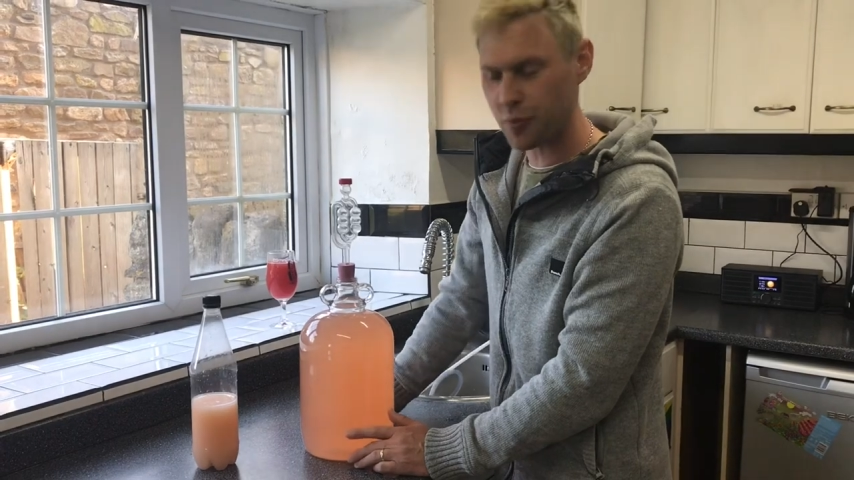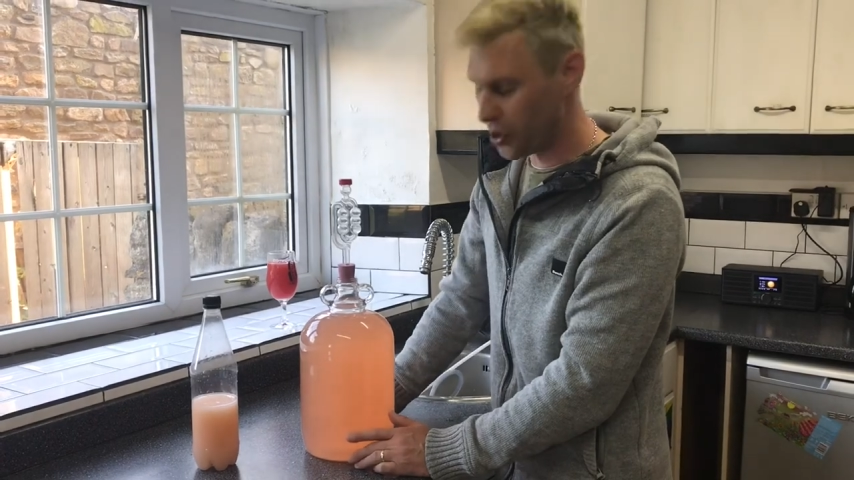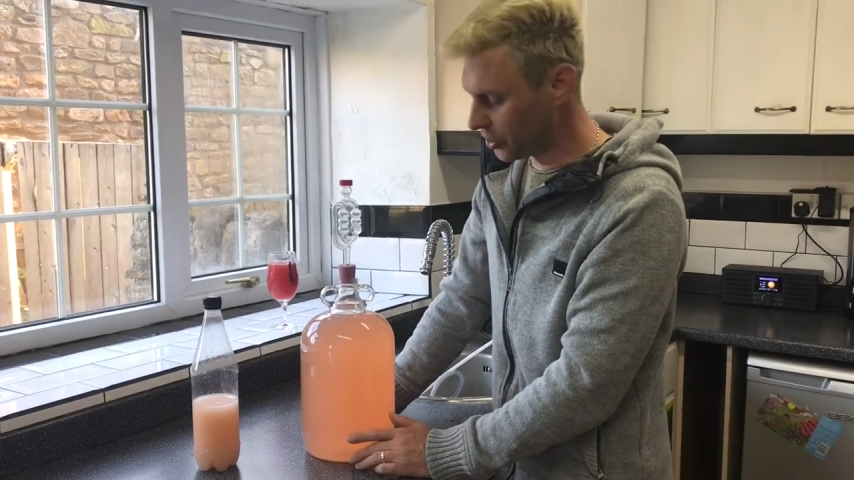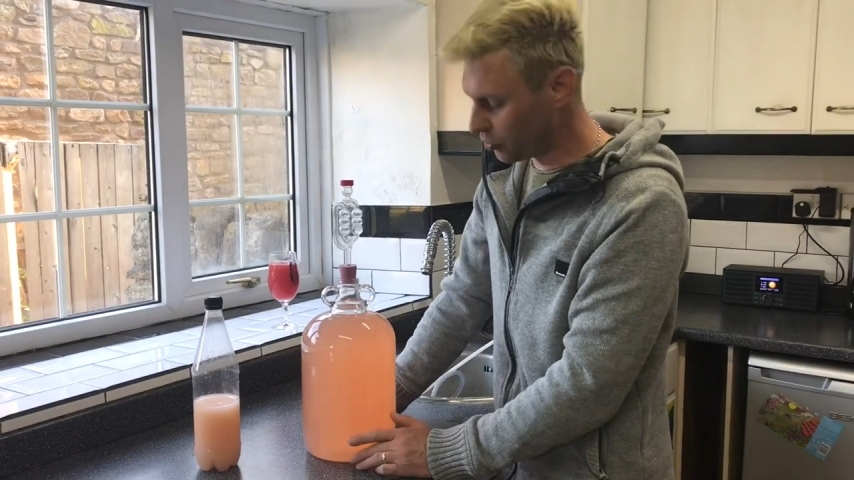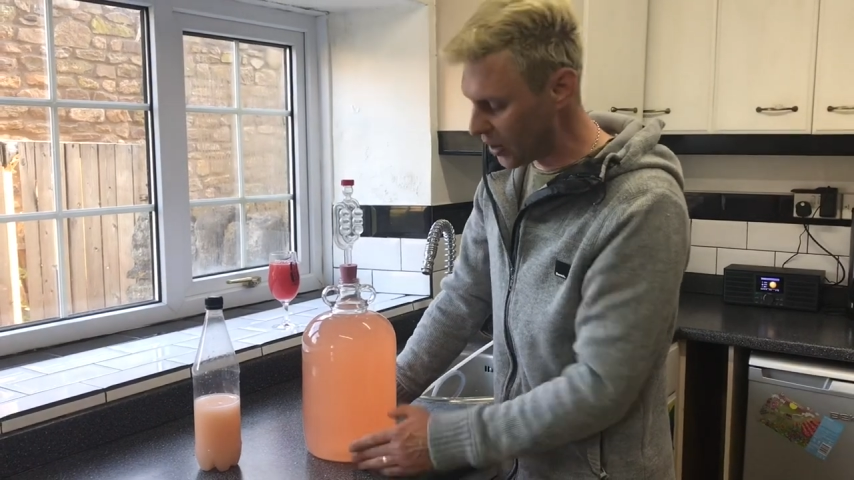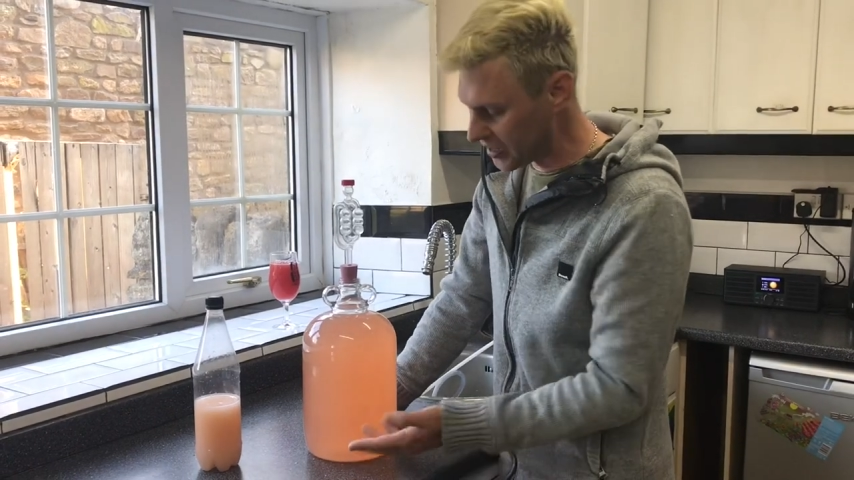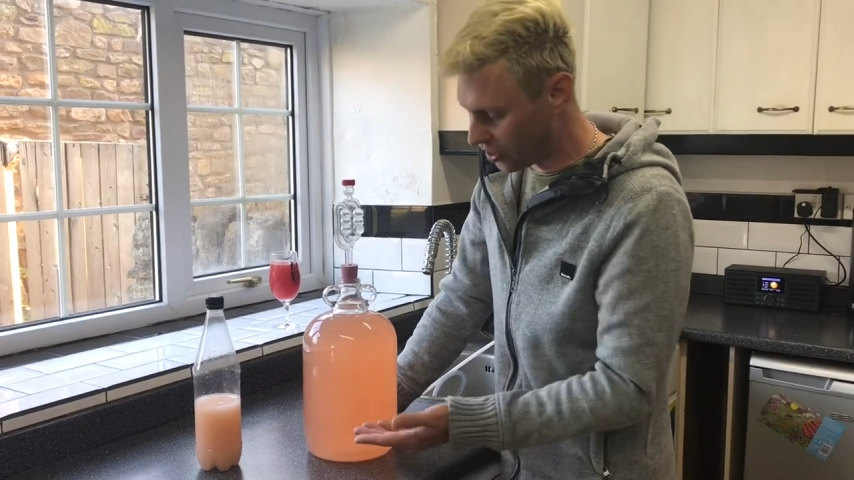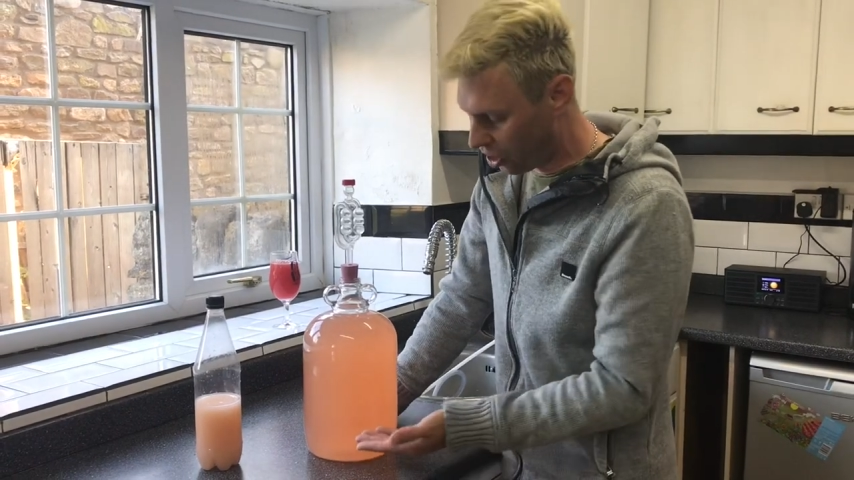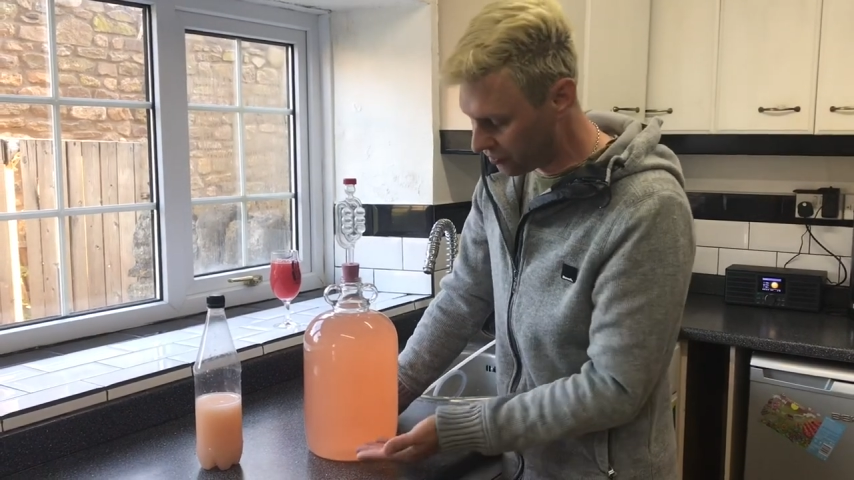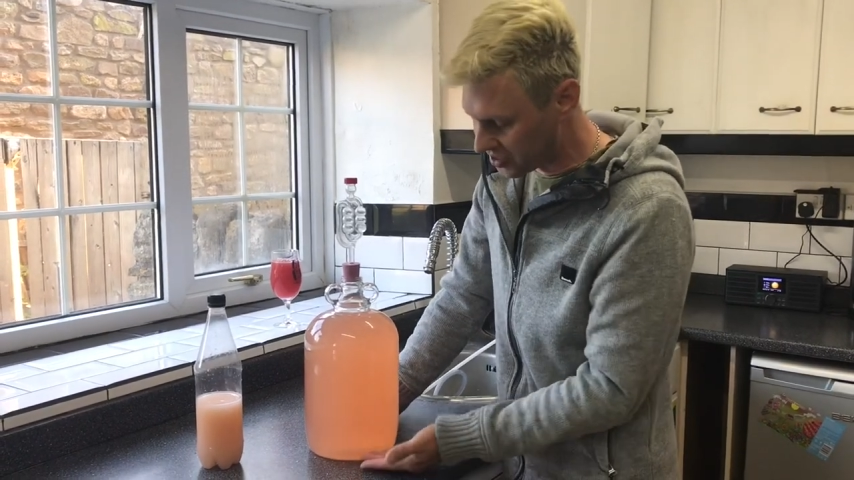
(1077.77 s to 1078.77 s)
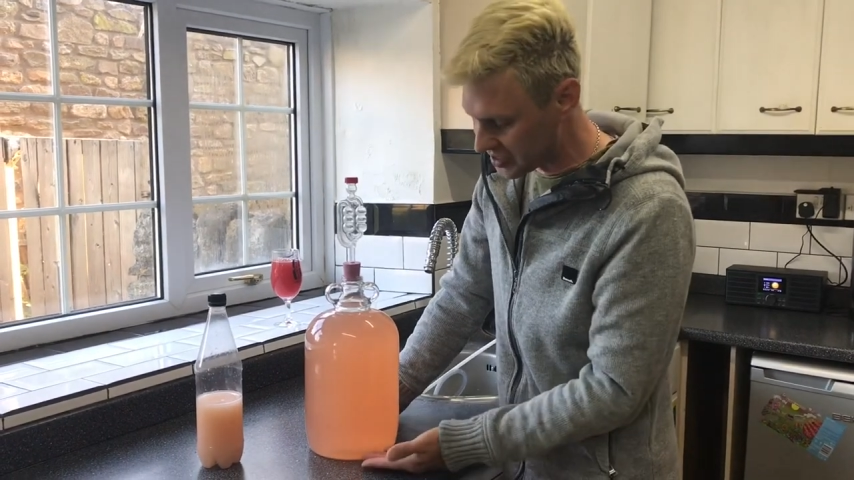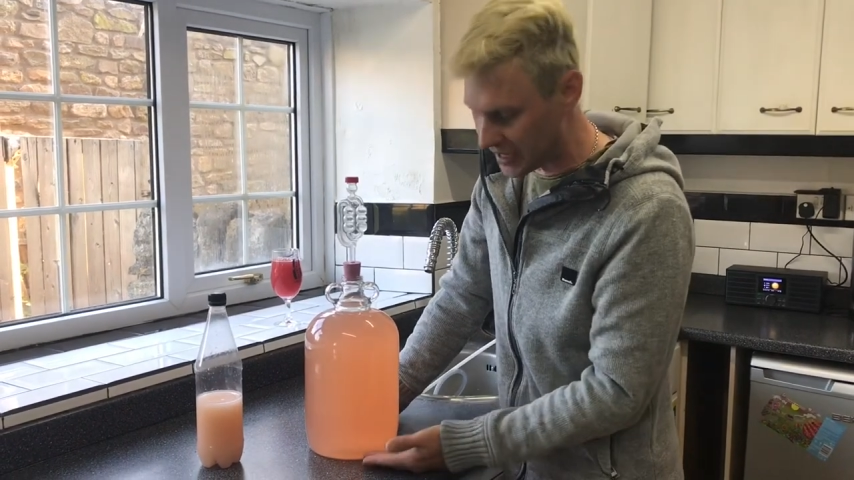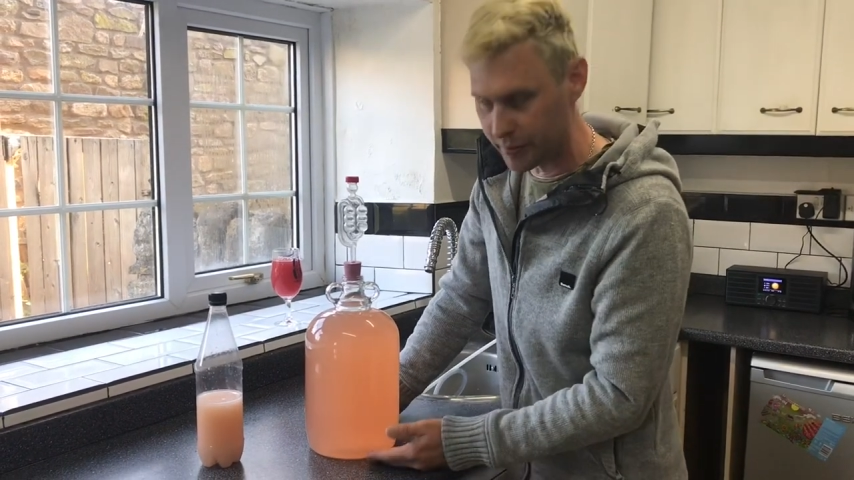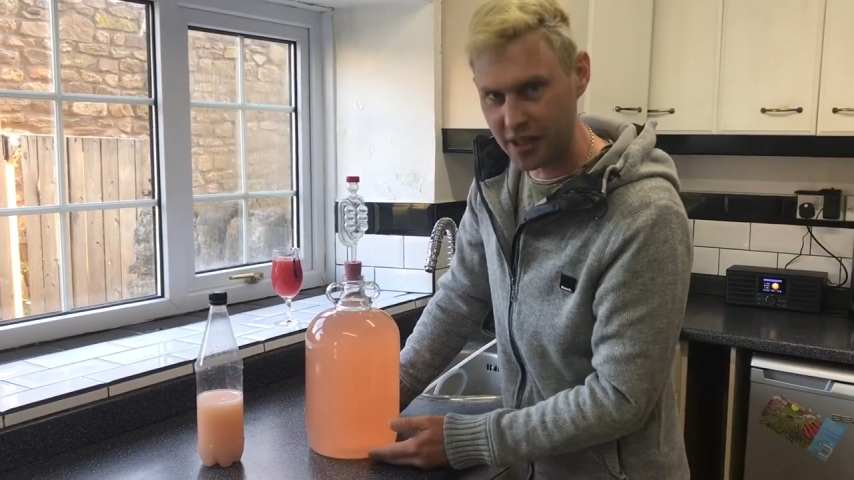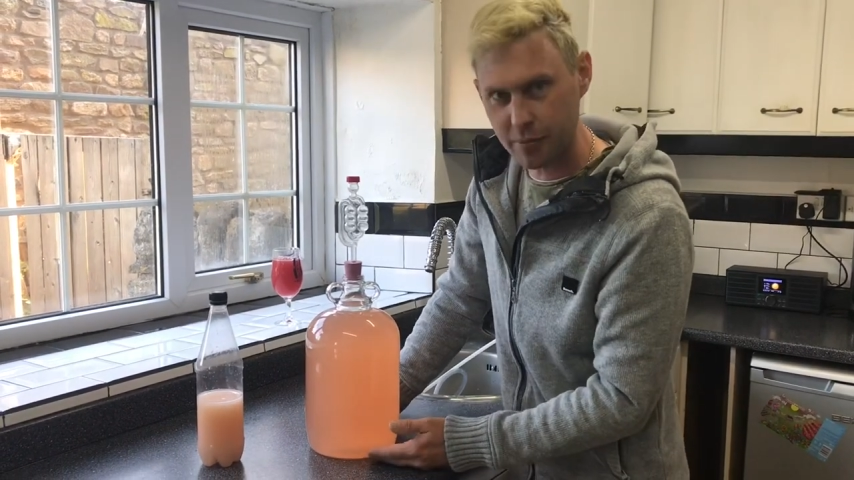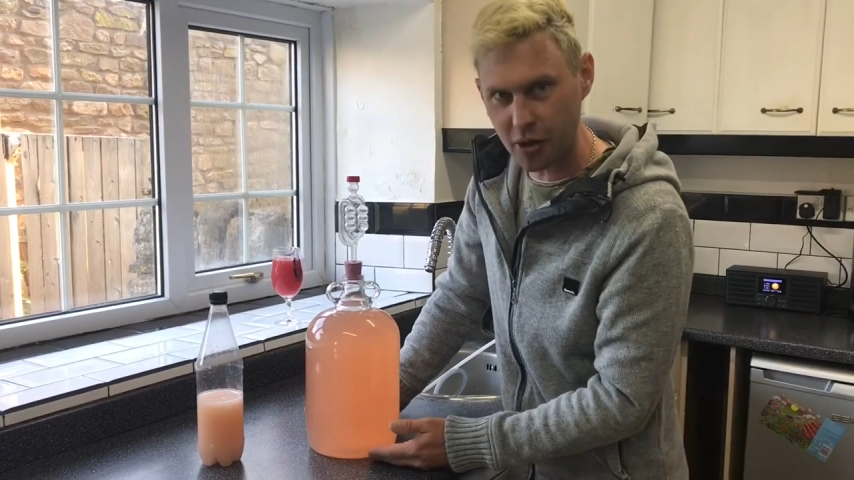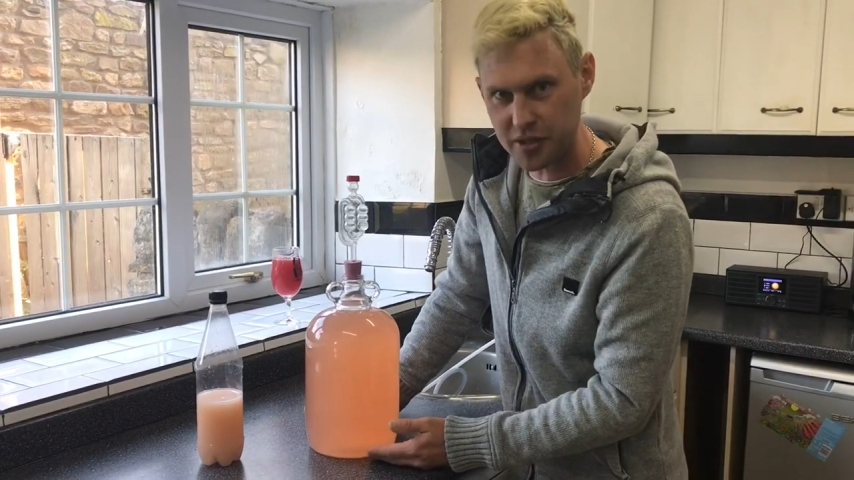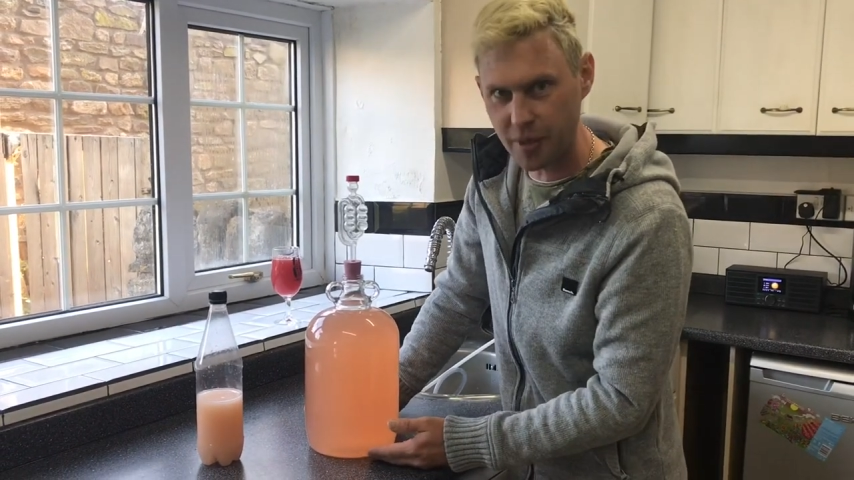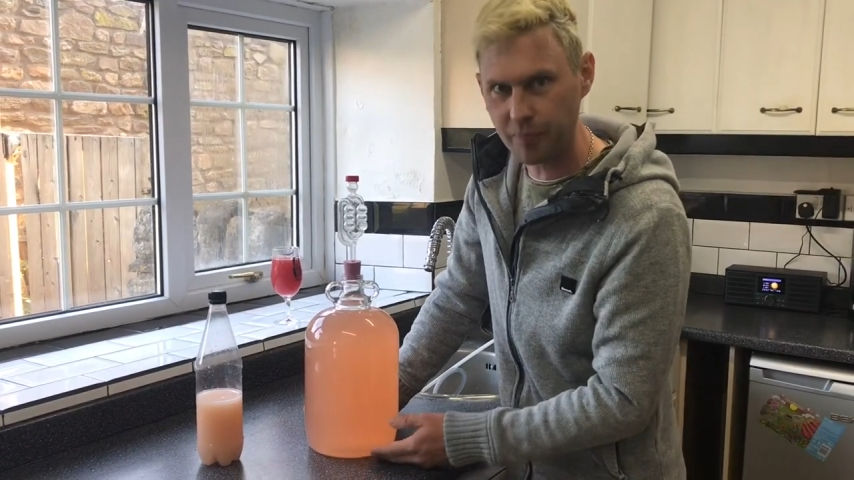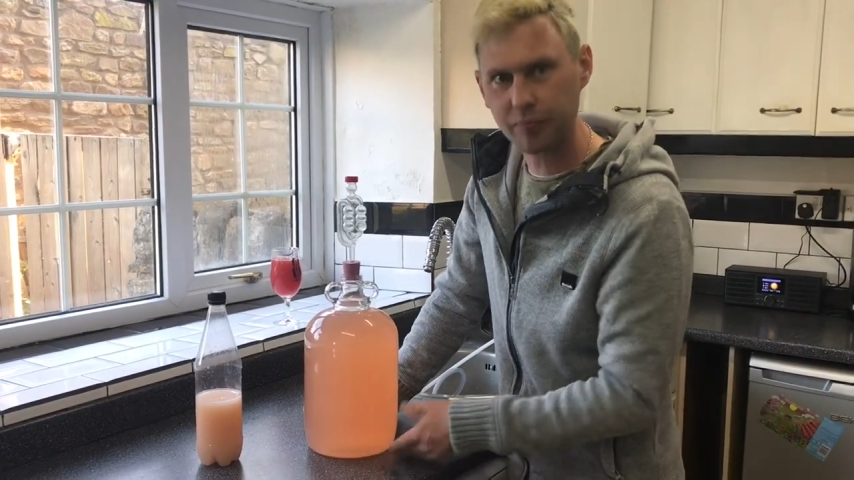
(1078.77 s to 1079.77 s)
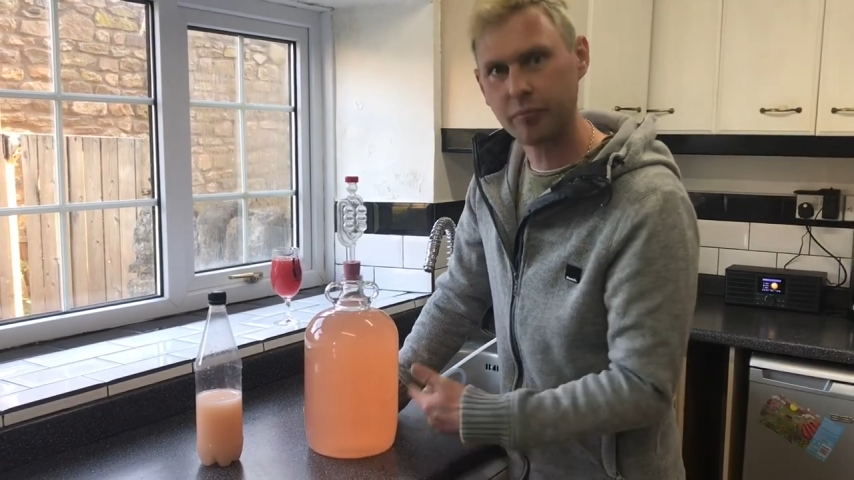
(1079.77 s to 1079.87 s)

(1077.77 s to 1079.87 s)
we're going to rack it off the sediment at the bottom,